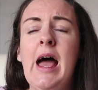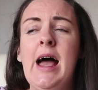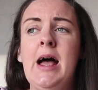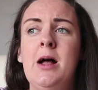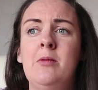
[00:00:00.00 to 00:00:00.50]

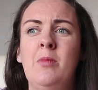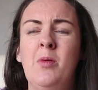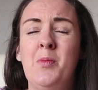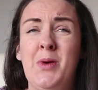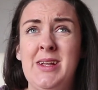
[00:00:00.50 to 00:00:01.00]

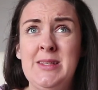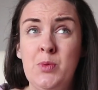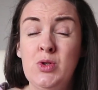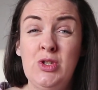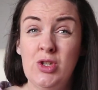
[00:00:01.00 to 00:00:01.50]
But I
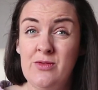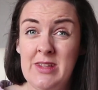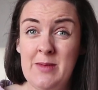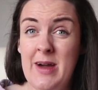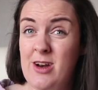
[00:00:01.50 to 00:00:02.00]
suppose it doesn't
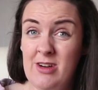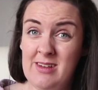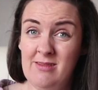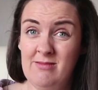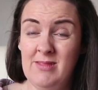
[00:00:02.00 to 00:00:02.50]
really
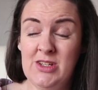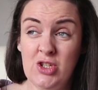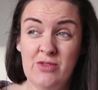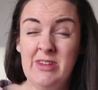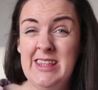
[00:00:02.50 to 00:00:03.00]
matter. It
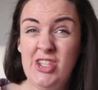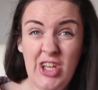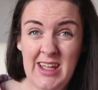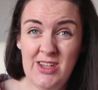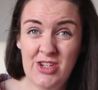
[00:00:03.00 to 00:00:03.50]
doesn't really
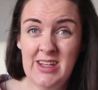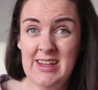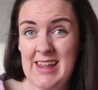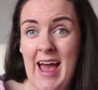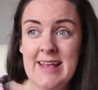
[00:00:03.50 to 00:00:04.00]
change it.
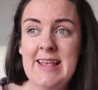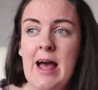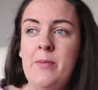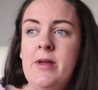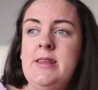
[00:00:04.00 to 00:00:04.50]
It has
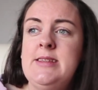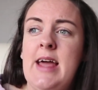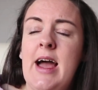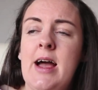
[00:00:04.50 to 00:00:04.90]
happened.